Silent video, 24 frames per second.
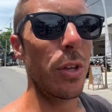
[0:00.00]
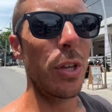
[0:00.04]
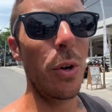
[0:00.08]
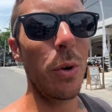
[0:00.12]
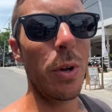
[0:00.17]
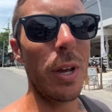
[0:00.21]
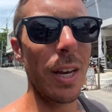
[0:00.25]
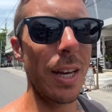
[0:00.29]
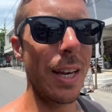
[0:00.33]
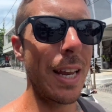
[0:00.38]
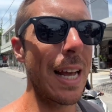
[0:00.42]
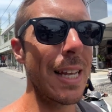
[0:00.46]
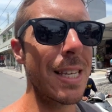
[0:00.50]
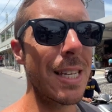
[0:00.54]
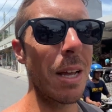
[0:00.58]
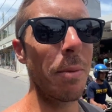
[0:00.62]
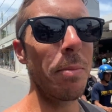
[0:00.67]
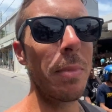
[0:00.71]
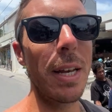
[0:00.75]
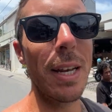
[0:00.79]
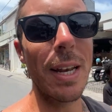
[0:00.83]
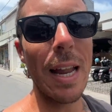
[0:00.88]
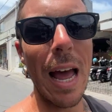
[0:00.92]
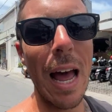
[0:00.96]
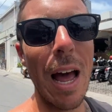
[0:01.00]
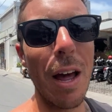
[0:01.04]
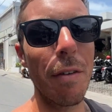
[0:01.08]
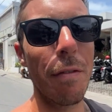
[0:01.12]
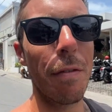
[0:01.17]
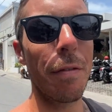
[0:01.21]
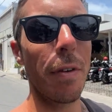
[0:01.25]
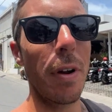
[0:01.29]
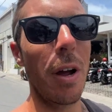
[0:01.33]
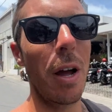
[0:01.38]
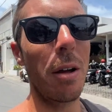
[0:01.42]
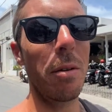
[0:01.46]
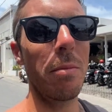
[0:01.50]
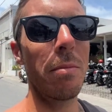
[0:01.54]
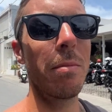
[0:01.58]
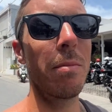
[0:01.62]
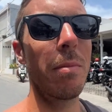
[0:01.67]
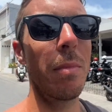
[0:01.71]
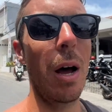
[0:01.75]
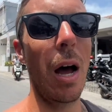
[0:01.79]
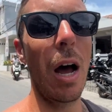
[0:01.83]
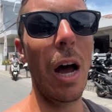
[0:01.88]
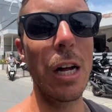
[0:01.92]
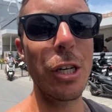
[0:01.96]
you can get something down from
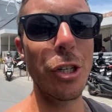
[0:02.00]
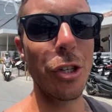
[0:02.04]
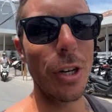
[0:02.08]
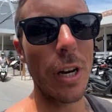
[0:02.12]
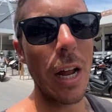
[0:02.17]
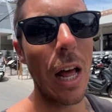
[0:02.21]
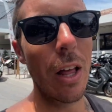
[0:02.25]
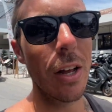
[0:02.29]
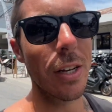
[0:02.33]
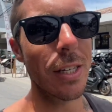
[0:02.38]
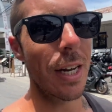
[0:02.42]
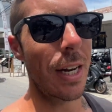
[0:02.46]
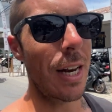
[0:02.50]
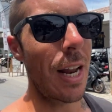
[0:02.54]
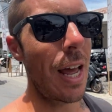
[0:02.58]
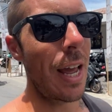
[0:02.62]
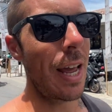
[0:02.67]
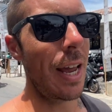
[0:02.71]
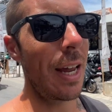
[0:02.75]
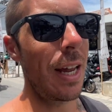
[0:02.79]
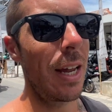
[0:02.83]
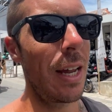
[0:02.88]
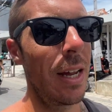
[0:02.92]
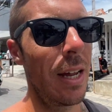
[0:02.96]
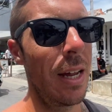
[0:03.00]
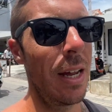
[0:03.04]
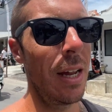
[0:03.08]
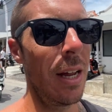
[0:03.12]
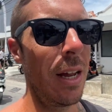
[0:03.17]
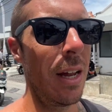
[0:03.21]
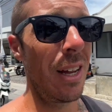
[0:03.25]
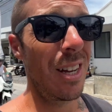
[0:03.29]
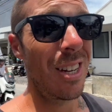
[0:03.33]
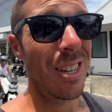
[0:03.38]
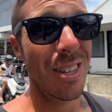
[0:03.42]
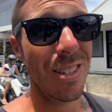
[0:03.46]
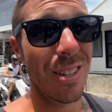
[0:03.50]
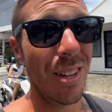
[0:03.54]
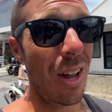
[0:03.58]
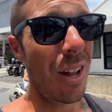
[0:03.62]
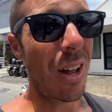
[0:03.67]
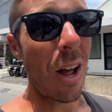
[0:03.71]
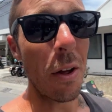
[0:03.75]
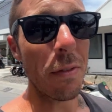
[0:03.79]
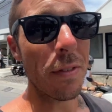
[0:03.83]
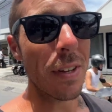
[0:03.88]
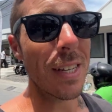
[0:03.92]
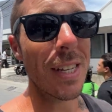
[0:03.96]
$100 a night,
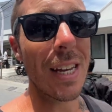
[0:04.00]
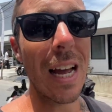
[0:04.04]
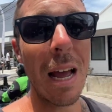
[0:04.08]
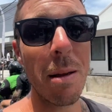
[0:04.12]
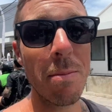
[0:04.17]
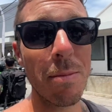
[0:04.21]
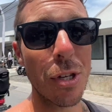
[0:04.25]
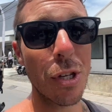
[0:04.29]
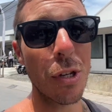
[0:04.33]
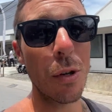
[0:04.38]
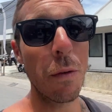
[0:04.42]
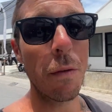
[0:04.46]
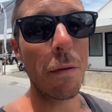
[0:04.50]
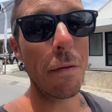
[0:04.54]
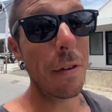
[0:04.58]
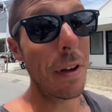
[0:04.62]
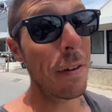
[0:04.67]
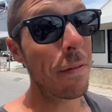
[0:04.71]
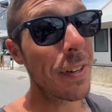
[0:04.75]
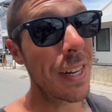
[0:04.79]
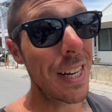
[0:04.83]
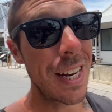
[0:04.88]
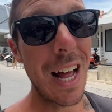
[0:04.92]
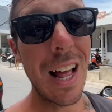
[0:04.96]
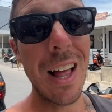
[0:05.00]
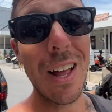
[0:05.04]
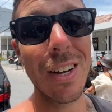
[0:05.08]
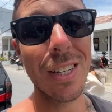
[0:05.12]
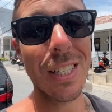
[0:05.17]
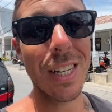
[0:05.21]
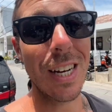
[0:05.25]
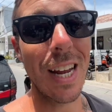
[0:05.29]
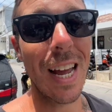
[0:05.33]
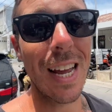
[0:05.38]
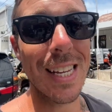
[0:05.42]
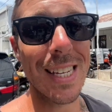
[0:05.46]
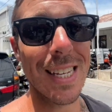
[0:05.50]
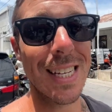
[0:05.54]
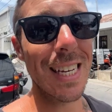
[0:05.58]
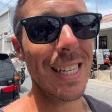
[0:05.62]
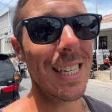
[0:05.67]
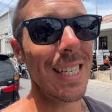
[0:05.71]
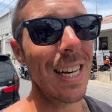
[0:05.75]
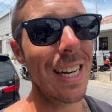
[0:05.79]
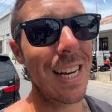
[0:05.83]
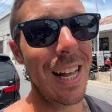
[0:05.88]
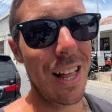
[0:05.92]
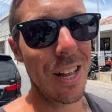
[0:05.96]
oftentimes to $50 a night,
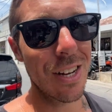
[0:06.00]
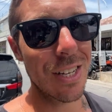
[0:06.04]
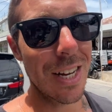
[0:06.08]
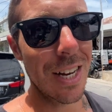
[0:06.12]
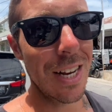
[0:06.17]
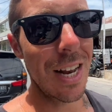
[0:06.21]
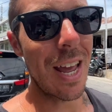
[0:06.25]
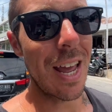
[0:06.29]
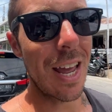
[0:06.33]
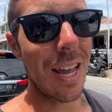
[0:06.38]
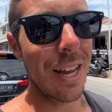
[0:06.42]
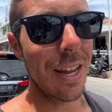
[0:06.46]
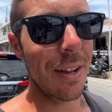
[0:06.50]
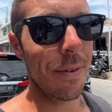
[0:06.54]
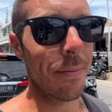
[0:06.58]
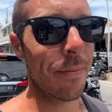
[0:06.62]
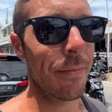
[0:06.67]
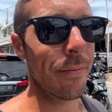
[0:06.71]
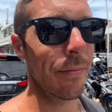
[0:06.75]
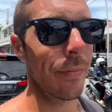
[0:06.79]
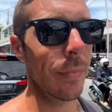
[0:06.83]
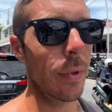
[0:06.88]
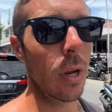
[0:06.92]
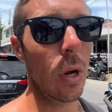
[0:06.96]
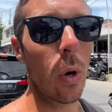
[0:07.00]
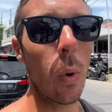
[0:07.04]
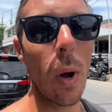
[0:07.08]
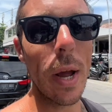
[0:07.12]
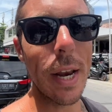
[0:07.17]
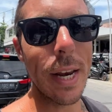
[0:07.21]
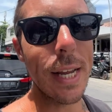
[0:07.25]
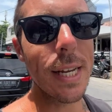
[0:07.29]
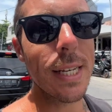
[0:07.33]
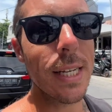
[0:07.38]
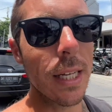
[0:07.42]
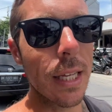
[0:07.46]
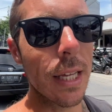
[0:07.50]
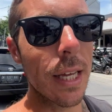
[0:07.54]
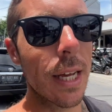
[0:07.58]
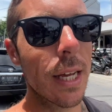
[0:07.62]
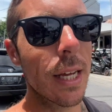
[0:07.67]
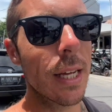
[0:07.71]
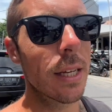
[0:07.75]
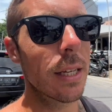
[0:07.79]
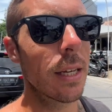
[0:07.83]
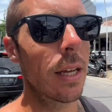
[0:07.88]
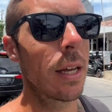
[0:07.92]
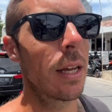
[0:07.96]
$60 a night, quite easily.
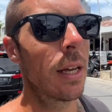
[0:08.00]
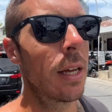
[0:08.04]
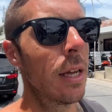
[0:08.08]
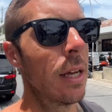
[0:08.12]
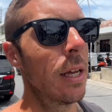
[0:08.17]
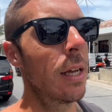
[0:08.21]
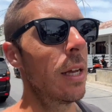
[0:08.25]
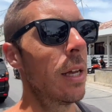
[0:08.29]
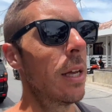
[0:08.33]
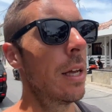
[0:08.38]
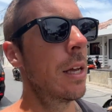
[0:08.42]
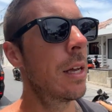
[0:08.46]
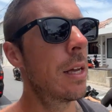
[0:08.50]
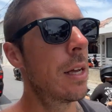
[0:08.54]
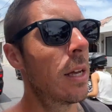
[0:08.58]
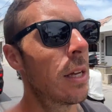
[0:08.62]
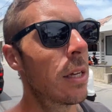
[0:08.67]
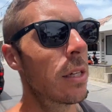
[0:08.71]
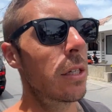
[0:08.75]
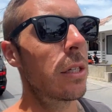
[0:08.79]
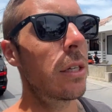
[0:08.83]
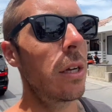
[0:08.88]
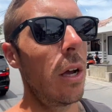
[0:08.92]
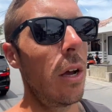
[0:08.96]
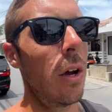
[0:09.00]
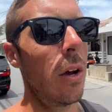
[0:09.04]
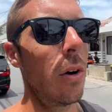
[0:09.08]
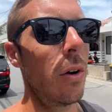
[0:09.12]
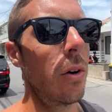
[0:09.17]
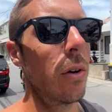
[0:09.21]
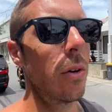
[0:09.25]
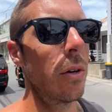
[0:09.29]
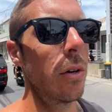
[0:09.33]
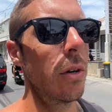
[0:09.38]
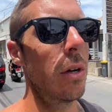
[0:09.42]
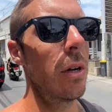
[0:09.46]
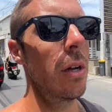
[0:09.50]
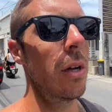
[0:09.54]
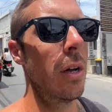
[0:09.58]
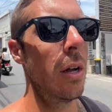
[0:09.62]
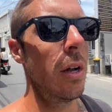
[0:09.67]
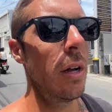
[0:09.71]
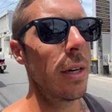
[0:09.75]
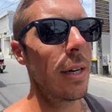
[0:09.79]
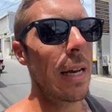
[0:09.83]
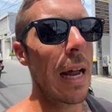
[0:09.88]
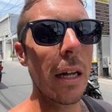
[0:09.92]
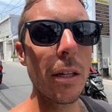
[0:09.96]
So
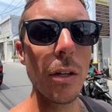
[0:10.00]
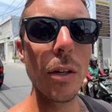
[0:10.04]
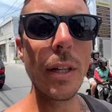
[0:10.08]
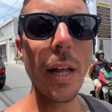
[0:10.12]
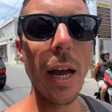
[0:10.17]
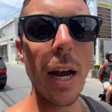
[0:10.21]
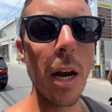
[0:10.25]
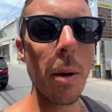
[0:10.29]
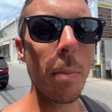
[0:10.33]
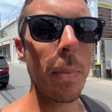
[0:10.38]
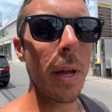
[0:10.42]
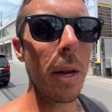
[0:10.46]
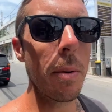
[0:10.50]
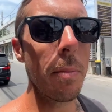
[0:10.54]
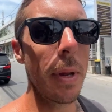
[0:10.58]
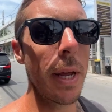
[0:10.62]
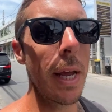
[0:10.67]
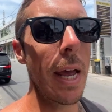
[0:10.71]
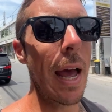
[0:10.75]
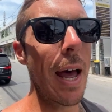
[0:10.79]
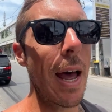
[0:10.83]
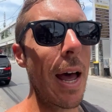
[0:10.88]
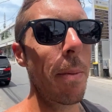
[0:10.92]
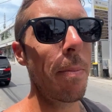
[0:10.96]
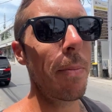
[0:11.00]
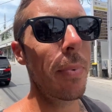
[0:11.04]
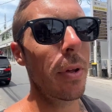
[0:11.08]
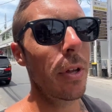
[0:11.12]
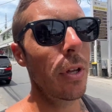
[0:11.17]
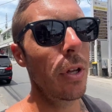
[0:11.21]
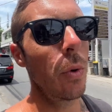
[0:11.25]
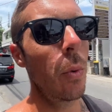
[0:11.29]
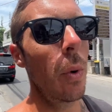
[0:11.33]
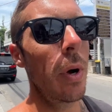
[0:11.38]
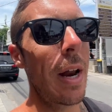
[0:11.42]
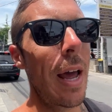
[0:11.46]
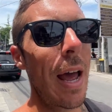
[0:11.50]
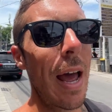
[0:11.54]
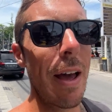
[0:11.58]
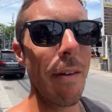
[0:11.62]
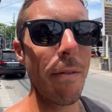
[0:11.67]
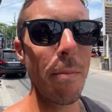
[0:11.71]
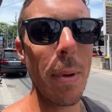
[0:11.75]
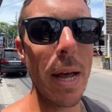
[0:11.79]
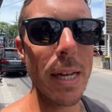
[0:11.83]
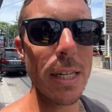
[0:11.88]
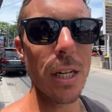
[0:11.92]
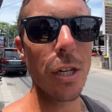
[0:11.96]
download the Airbnb app. You want to have
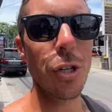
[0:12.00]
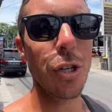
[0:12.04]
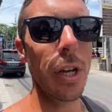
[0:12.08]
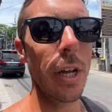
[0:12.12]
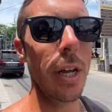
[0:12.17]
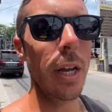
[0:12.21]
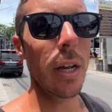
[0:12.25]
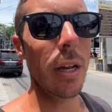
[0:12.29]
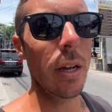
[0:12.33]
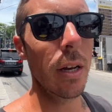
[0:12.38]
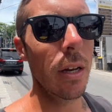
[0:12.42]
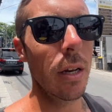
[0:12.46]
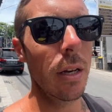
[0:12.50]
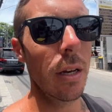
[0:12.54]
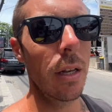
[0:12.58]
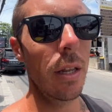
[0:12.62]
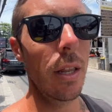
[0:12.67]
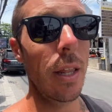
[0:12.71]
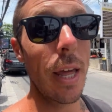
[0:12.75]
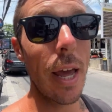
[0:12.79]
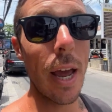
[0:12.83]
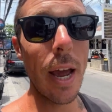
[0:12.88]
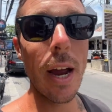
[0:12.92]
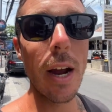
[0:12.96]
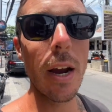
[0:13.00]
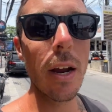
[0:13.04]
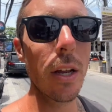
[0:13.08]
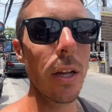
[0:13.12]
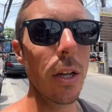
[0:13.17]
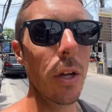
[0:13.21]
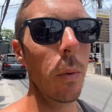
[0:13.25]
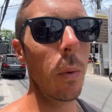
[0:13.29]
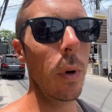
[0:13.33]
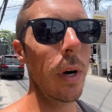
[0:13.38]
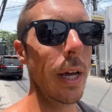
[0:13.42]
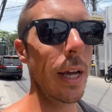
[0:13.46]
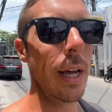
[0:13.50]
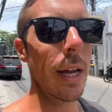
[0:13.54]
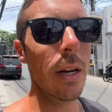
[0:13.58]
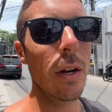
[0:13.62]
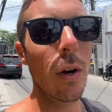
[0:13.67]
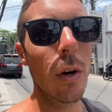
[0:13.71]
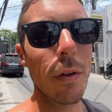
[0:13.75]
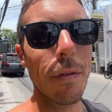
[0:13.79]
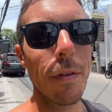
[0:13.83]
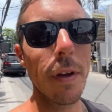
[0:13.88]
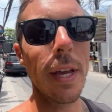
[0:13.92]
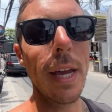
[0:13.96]
messaging there. You want to get
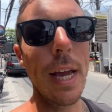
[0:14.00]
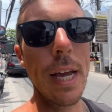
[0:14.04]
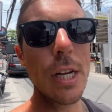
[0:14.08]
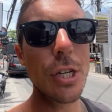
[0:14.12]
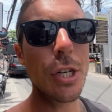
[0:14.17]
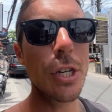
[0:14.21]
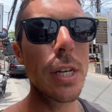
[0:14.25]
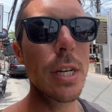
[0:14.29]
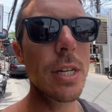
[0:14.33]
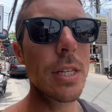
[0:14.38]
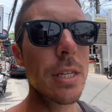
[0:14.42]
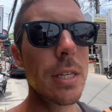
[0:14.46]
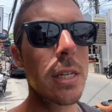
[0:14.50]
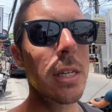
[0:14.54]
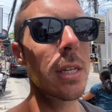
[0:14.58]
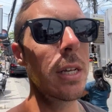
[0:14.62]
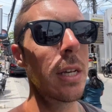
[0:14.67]
notifications.